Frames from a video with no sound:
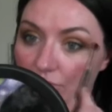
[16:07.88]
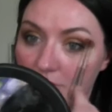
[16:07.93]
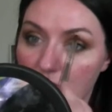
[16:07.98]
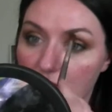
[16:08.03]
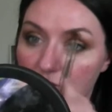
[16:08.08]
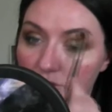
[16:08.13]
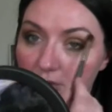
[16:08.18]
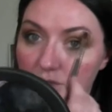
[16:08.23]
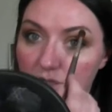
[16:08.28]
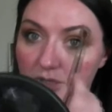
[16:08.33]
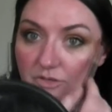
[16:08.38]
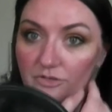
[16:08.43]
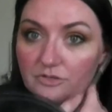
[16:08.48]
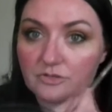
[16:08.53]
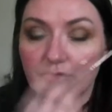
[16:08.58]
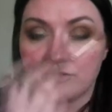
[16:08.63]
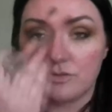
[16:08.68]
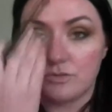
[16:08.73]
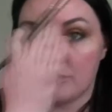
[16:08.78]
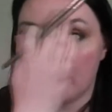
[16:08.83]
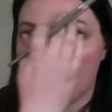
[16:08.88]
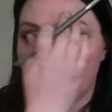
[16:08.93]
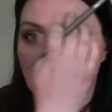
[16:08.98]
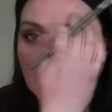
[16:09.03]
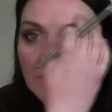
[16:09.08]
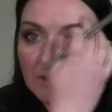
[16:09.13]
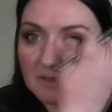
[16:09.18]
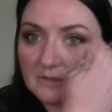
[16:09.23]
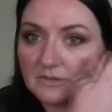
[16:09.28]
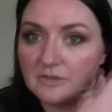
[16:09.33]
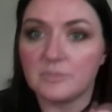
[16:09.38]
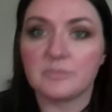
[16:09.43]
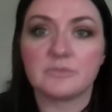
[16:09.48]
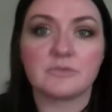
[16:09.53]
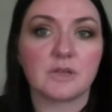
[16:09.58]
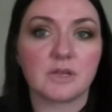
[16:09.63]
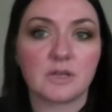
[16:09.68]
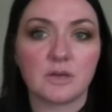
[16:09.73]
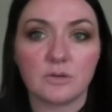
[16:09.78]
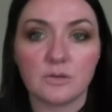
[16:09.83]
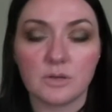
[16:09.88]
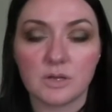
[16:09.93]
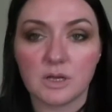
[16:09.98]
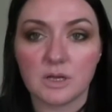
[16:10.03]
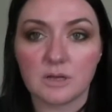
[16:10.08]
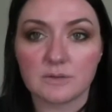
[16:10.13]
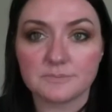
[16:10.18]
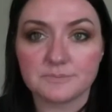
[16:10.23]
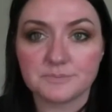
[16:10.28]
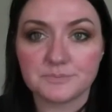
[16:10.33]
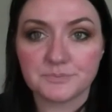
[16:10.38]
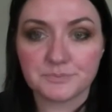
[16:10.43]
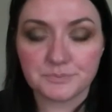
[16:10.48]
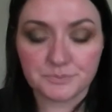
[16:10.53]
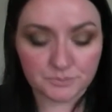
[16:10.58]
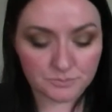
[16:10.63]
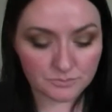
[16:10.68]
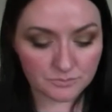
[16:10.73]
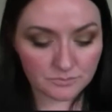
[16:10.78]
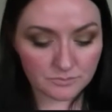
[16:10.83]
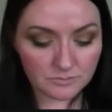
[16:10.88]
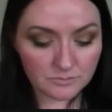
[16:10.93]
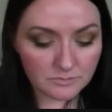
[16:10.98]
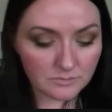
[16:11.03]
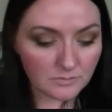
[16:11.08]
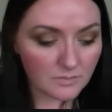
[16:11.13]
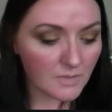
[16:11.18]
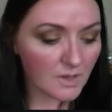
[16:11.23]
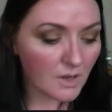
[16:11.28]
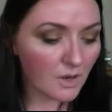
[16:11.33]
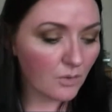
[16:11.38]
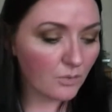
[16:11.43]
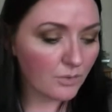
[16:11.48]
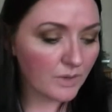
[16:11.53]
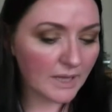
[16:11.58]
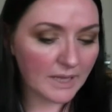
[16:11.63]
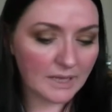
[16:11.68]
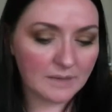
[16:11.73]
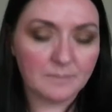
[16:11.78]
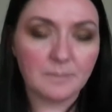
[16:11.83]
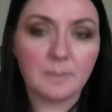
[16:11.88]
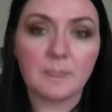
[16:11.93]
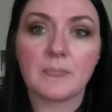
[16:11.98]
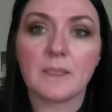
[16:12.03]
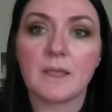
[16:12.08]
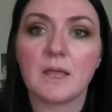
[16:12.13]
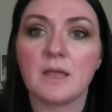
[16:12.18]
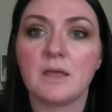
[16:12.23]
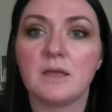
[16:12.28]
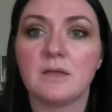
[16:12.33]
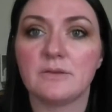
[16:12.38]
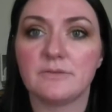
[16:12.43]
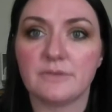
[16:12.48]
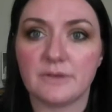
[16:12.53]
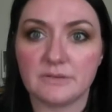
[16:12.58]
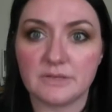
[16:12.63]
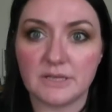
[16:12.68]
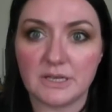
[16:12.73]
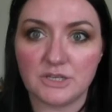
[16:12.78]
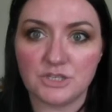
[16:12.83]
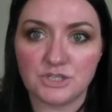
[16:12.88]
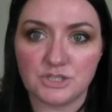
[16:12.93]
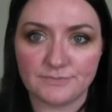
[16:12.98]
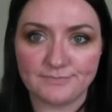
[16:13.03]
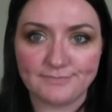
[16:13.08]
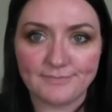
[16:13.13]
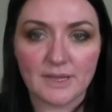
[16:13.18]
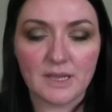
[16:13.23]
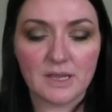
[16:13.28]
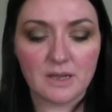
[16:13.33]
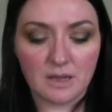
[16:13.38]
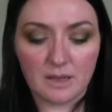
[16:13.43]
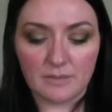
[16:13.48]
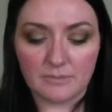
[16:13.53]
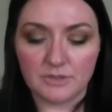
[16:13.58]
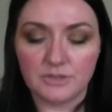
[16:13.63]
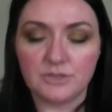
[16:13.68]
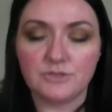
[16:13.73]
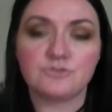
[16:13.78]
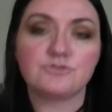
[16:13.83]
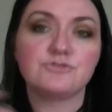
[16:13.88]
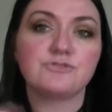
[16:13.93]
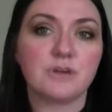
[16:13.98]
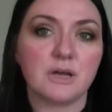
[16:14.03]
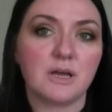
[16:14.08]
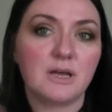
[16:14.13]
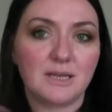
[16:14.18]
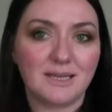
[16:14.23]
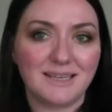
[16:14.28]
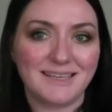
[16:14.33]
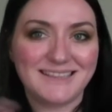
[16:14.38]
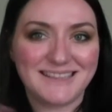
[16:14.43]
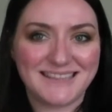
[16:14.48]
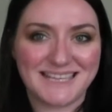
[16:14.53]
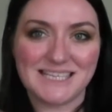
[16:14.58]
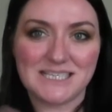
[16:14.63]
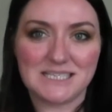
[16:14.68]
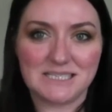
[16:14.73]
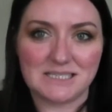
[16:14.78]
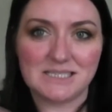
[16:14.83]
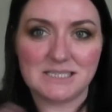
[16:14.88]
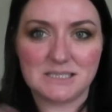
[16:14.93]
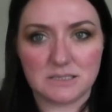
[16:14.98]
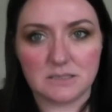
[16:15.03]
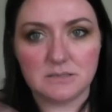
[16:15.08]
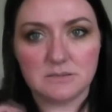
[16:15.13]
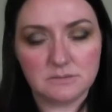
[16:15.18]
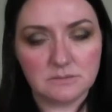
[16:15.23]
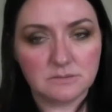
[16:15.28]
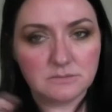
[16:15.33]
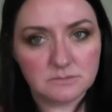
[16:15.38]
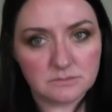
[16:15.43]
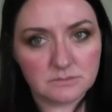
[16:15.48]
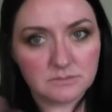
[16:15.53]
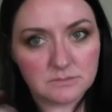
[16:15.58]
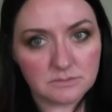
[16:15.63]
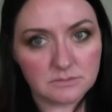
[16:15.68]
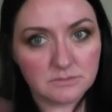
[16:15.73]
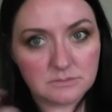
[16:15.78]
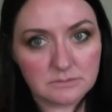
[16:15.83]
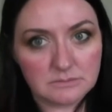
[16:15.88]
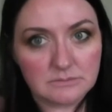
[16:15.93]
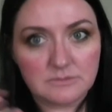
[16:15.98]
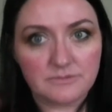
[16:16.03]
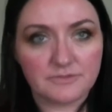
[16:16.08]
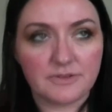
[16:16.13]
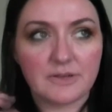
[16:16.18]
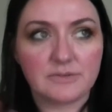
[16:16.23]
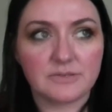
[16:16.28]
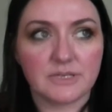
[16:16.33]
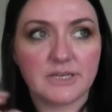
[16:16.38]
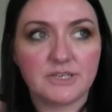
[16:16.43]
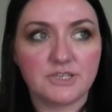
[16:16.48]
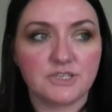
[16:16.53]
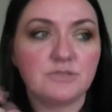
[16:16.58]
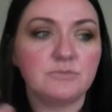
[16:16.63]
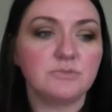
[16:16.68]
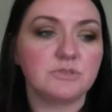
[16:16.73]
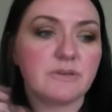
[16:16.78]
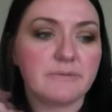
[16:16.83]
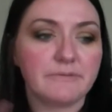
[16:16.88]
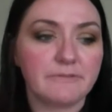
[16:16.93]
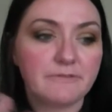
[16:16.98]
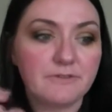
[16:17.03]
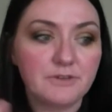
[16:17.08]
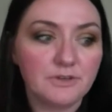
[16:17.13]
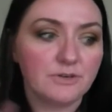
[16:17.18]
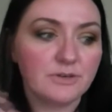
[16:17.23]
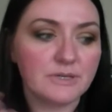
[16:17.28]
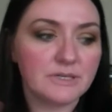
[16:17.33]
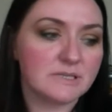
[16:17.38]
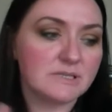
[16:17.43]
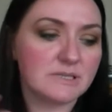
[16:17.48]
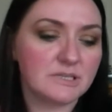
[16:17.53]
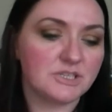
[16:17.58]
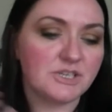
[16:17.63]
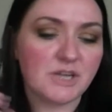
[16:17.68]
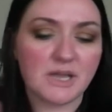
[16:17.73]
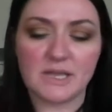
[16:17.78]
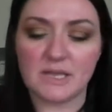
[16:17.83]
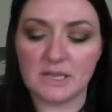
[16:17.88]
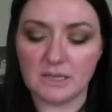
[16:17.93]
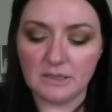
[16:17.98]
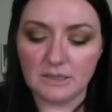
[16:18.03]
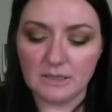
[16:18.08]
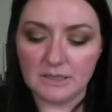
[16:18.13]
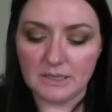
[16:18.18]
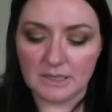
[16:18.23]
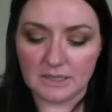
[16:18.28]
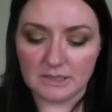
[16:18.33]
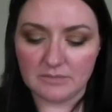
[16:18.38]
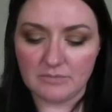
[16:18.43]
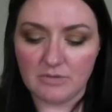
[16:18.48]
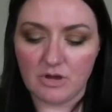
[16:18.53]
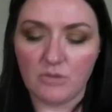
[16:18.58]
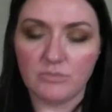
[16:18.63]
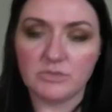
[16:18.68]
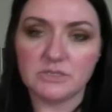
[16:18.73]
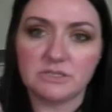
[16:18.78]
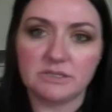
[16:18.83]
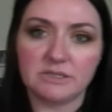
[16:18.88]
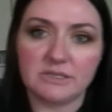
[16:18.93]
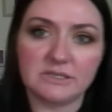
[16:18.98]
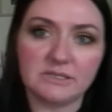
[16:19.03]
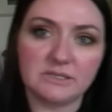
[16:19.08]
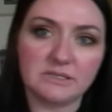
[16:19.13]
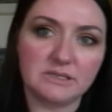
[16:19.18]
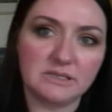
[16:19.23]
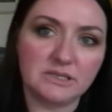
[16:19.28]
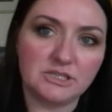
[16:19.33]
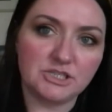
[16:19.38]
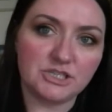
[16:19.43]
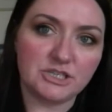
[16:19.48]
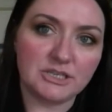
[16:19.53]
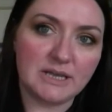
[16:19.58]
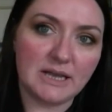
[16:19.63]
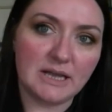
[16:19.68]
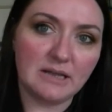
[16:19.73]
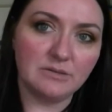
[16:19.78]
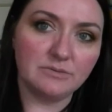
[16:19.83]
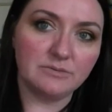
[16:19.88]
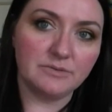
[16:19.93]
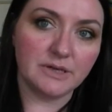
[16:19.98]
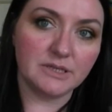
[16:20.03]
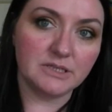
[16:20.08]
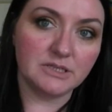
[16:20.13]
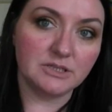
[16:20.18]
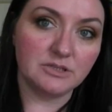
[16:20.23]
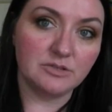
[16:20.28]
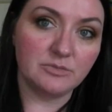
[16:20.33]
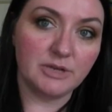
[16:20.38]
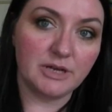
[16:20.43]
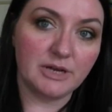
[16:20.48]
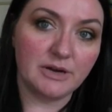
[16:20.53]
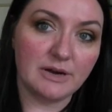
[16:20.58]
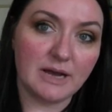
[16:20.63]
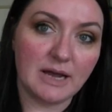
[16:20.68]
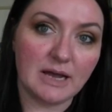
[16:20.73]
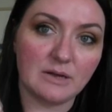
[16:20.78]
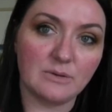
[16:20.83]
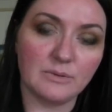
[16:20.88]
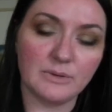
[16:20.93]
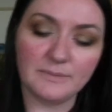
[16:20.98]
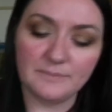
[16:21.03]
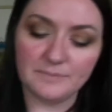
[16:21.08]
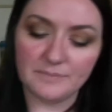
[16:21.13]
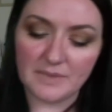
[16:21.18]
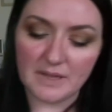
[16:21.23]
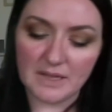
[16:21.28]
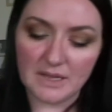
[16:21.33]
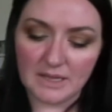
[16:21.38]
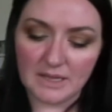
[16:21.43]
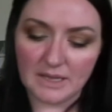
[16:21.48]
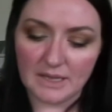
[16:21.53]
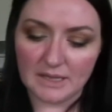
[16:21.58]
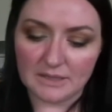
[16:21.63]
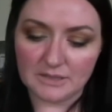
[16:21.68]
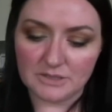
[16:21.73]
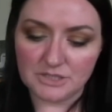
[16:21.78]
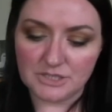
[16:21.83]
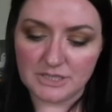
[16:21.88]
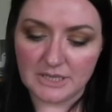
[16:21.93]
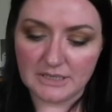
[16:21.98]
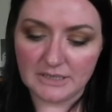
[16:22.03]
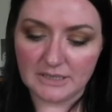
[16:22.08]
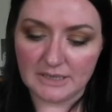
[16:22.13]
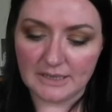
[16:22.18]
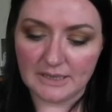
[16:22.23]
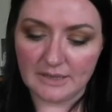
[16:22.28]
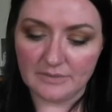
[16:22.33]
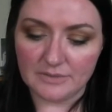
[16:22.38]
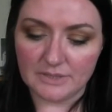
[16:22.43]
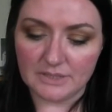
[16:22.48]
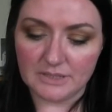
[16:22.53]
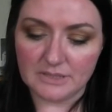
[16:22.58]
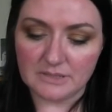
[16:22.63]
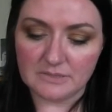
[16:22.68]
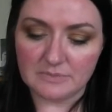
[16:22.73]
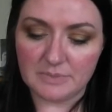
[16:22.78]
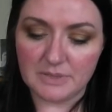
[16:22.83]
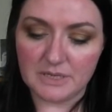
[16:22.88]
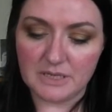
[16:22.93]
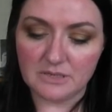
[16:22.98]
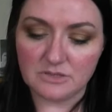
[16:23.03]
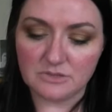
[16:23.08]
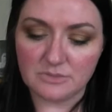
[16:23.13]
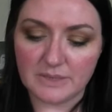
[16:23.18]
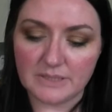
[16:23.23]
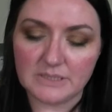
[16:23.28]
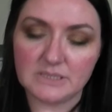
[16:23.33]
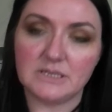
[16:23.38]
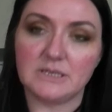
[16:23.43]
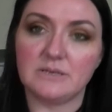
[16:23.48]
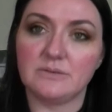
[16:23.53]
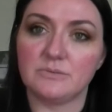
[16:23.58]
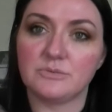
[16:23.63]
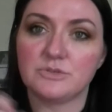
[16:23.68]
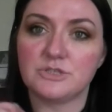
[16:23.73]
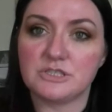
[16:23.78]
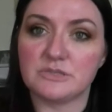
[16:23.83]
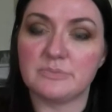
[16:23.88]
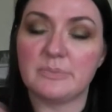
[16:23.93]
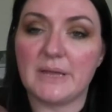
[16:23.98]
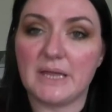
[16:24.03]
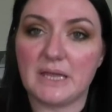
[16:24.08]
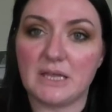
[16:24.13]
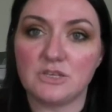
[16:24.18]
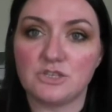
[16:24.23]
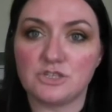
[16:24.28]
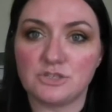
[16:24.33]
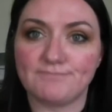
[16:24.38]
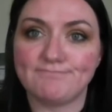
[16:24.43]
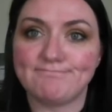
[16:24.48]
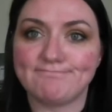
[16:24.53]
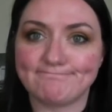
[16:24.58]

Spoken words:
Totally just making this up as I go along. Okay, foundation. I'm going to try this foundation, which I'm furiously shaking at the moment. This is the Chanel Vitalumiere Aqua, and the shade I have it in is B20, which is beige.